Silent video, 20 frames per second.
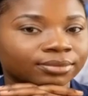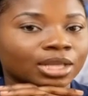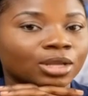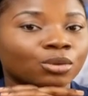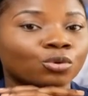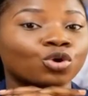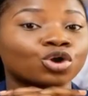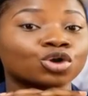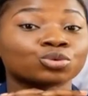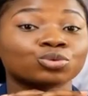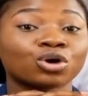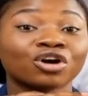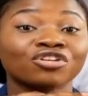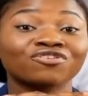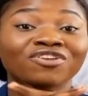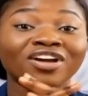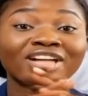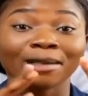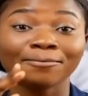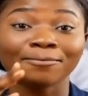The mucus plugs
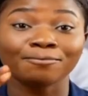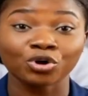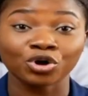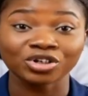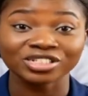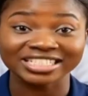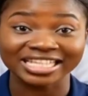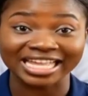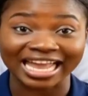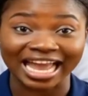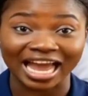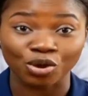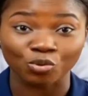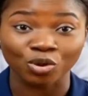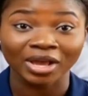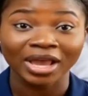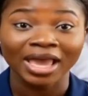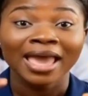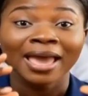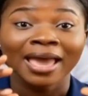further blocks the
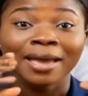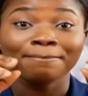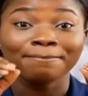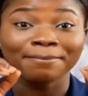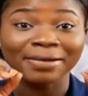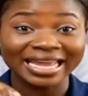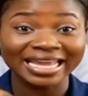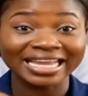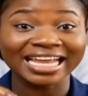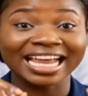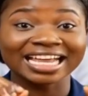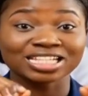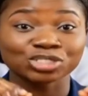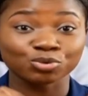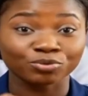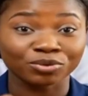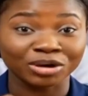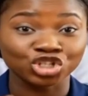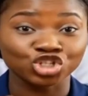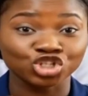airway, making
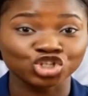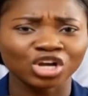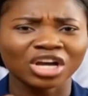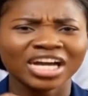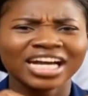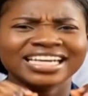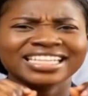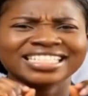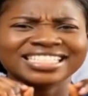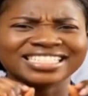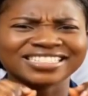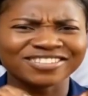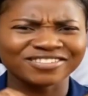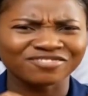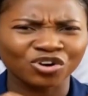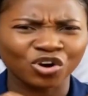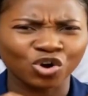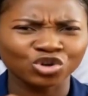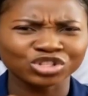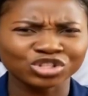expiration
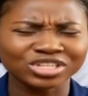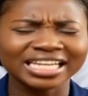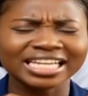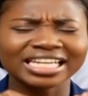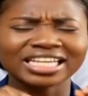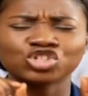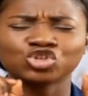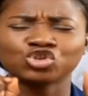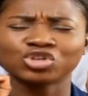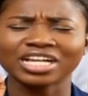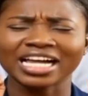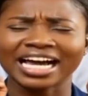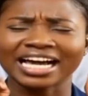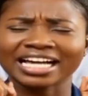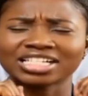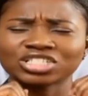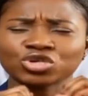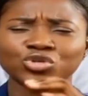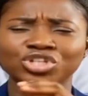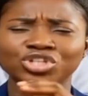difficult, leading to the
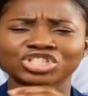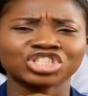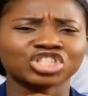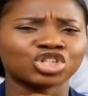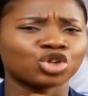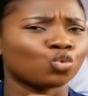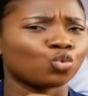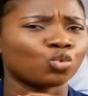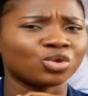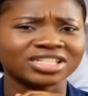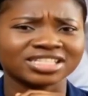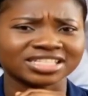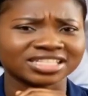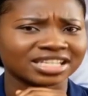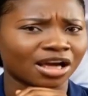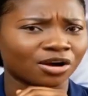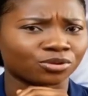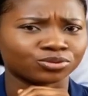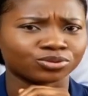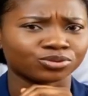characteristic wheezy
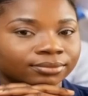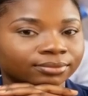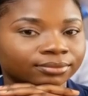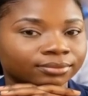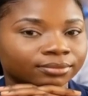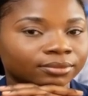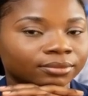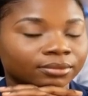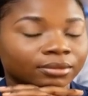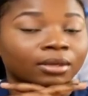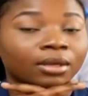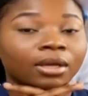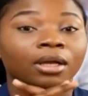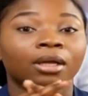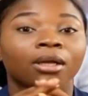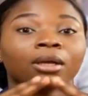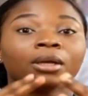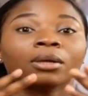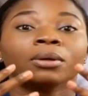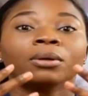sound.
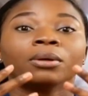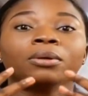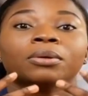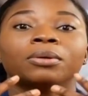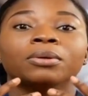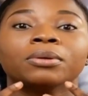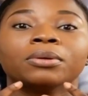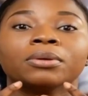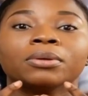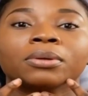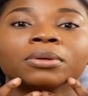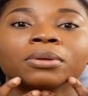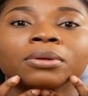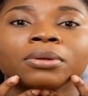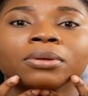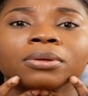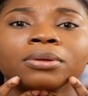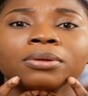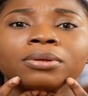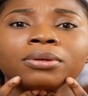Subsequently, there is
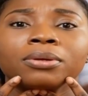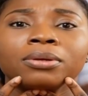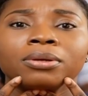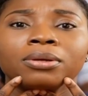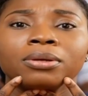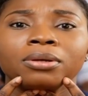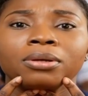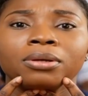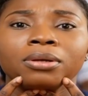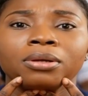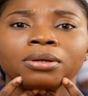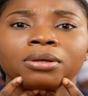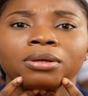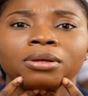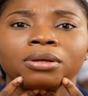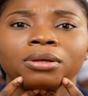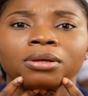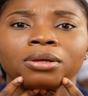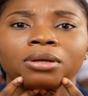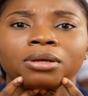swelling, narrowing, and
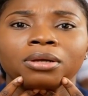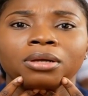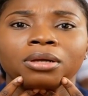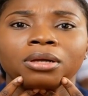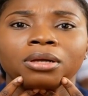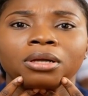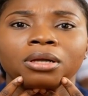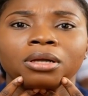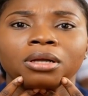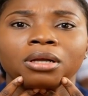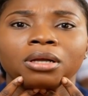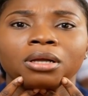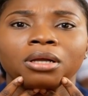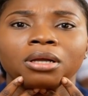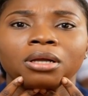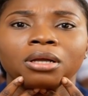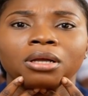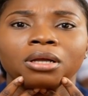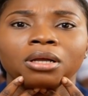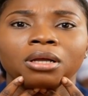irritation of the
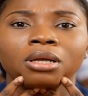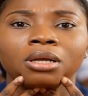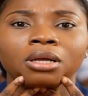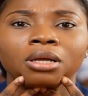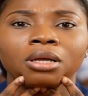airway lining,